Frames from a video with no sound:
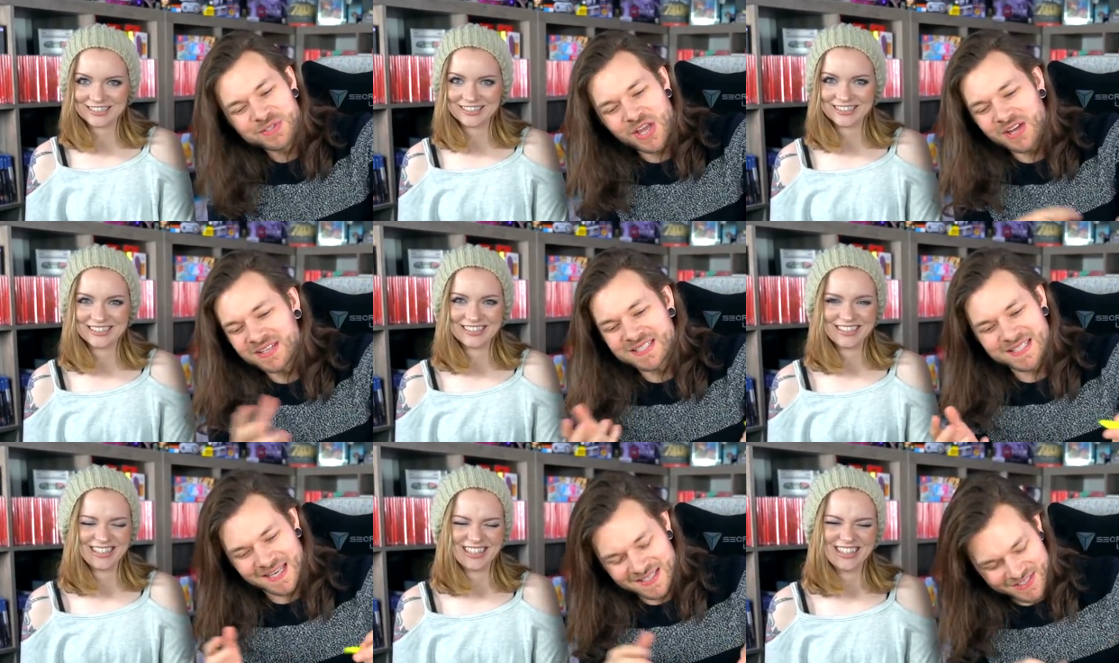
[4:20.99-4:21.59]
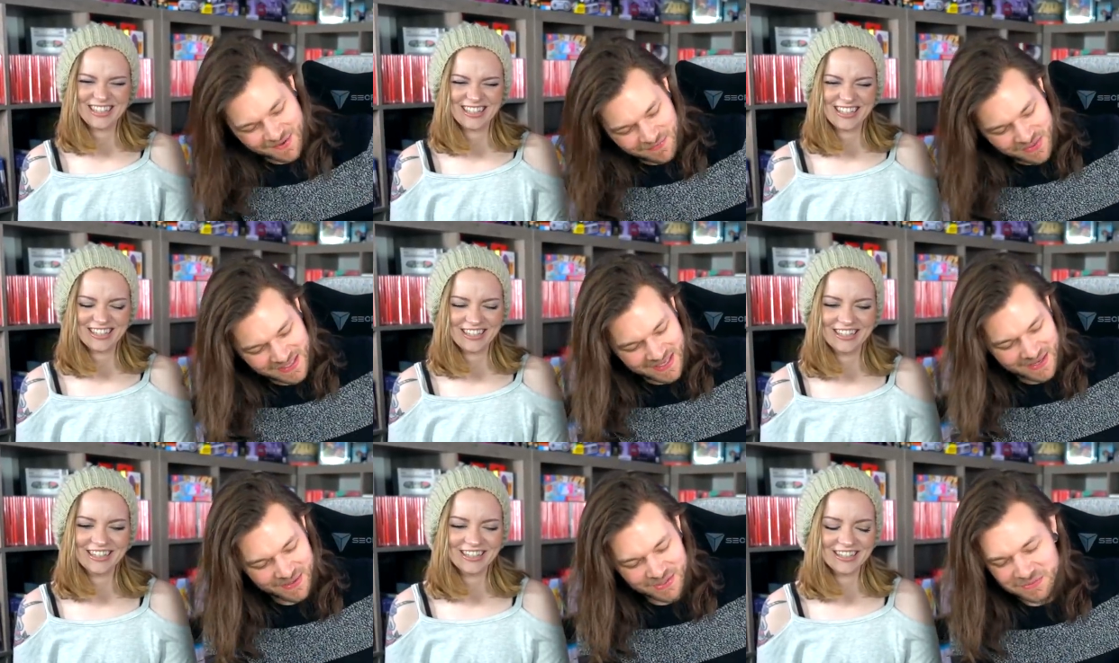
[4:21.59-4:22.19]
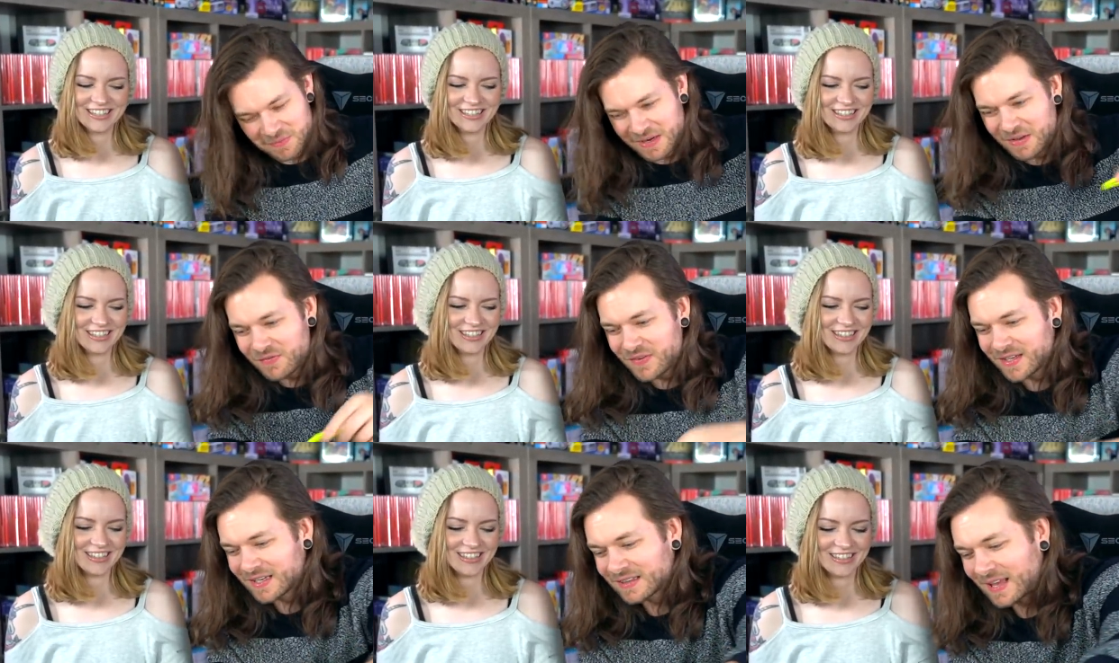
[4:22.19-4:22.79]
Speaker 1: was gonna say something else, but
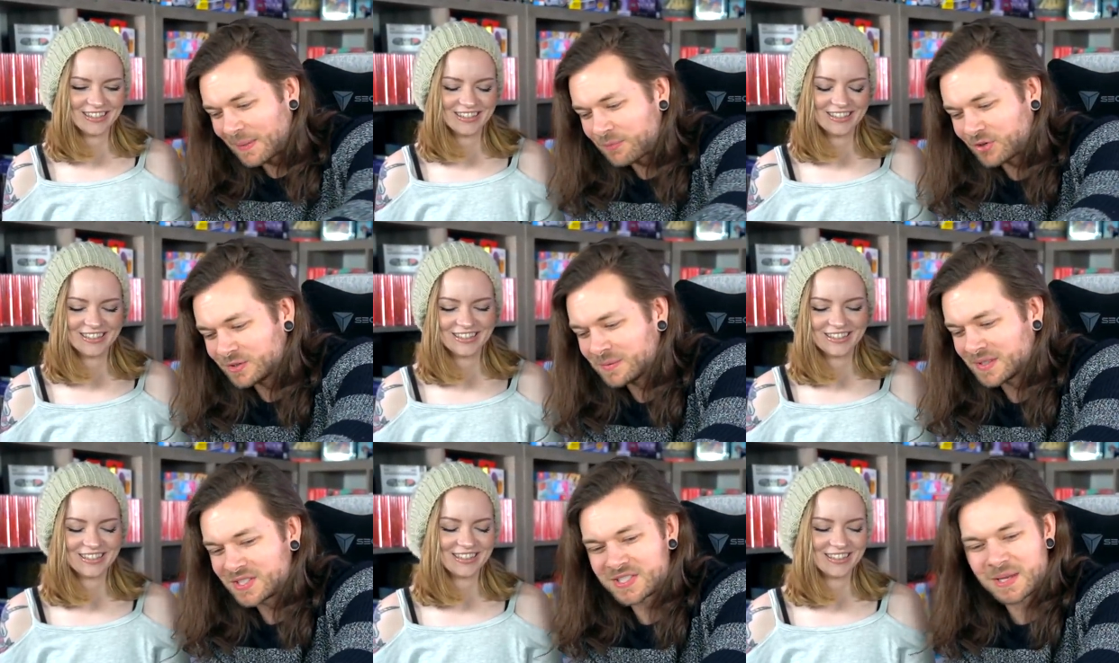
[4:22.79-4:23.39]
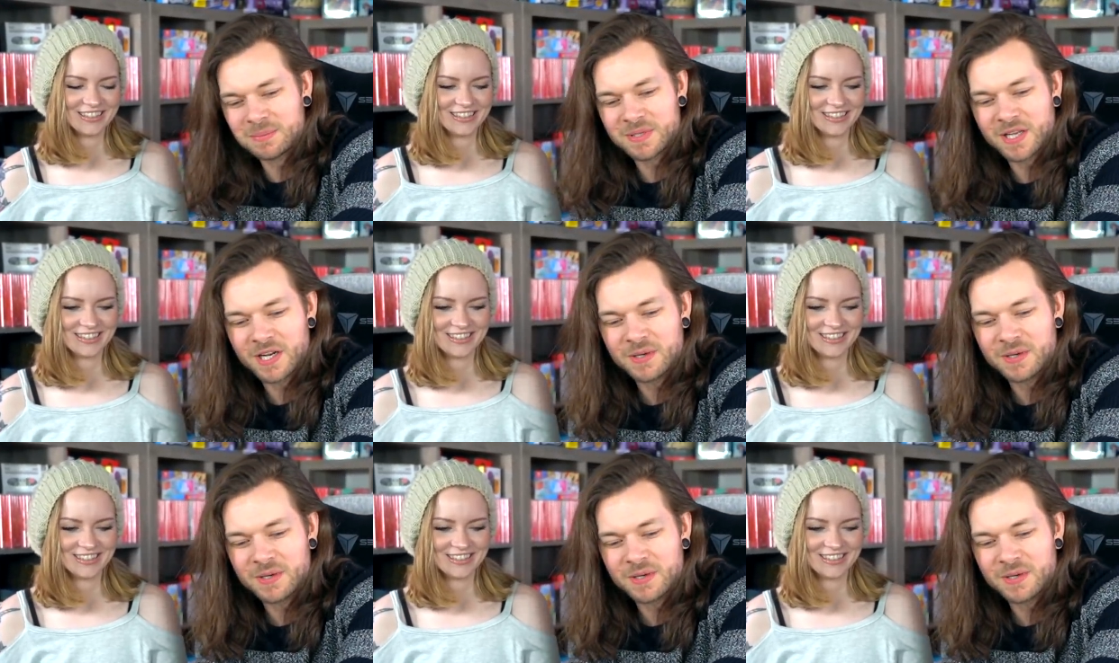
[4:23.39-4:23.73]
I figured that pretty much summed it